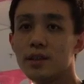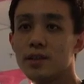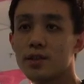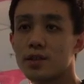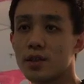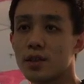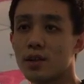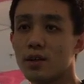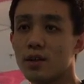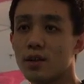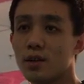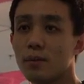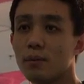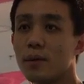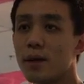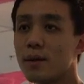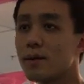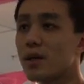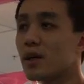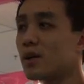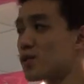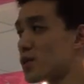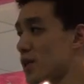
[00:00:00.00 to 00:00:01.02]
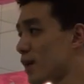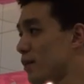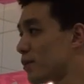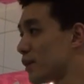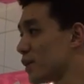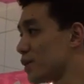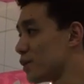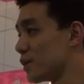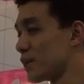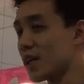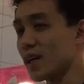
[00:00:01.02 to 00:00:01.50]
So maybe I'll jump
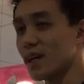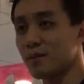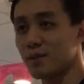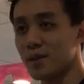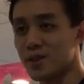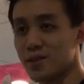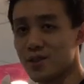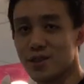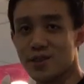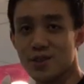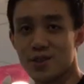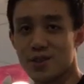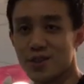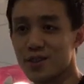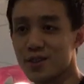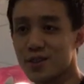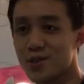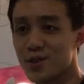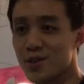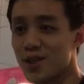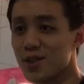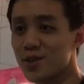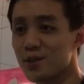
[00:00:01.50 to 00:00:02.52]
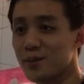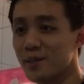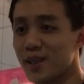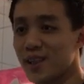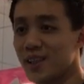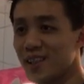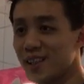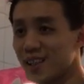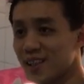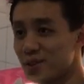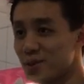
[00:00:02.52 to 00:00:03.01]
into camera since this gentleman
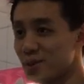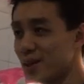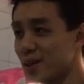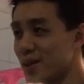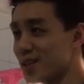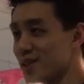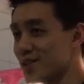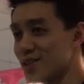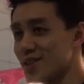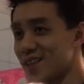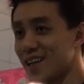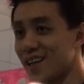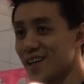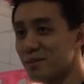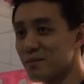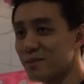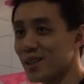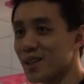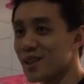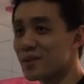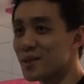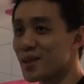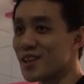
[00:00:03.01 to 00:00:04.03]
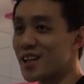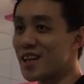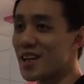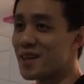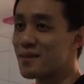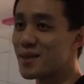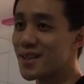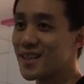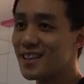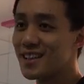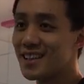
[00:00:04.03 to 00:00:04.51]
here has already started playing with the
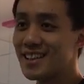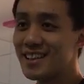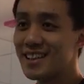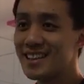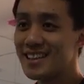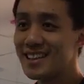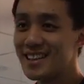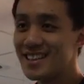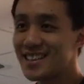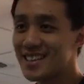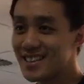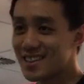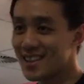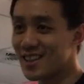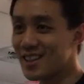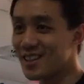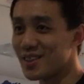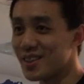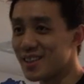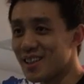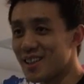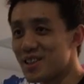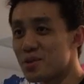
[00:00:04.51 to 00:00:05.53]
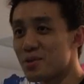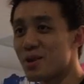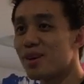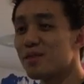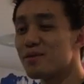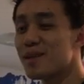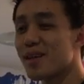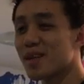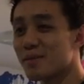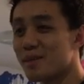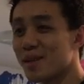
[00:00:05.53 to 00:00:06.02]
camera. So
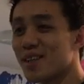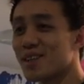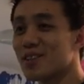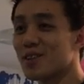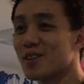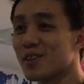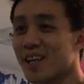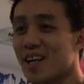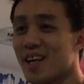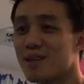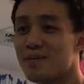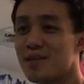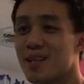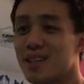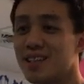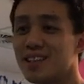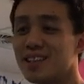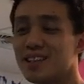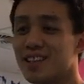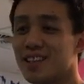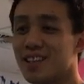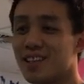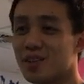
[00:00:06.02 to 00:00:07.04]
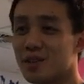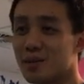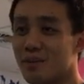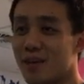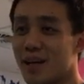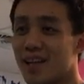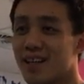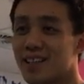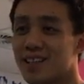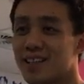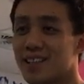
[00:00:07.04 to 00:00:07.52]
12 megapixel camera on the
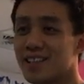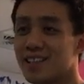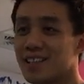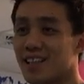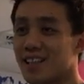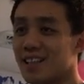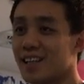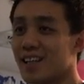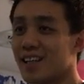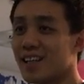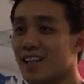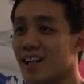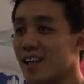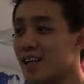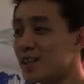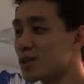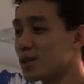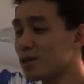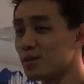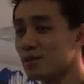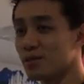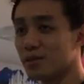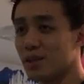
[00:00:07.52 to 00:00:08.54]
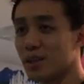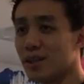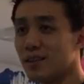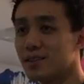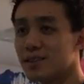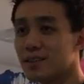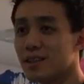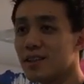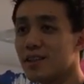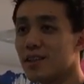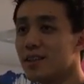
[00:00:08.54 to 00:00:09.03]
back and then 8 on the
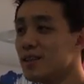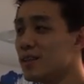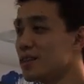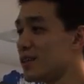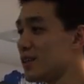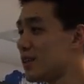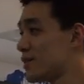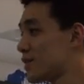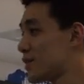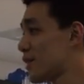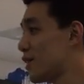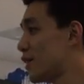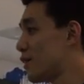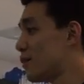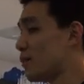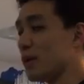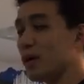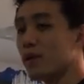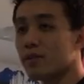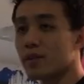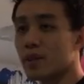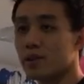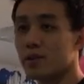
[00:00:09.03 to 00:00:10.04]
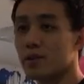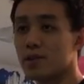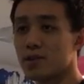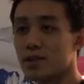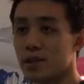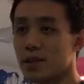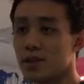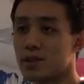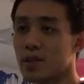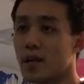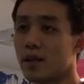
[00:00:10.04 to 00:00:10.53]
front. So both are
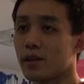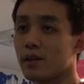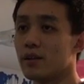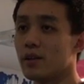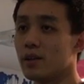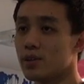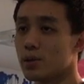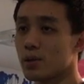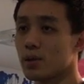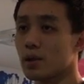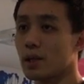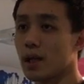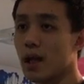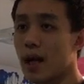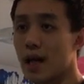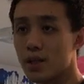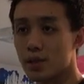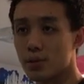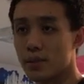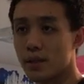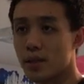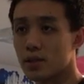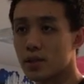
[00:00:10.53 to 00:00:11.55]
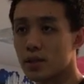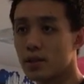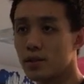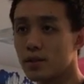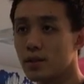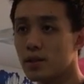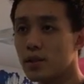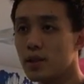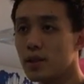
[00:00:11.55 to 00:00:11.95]
using a technology called a large pixel.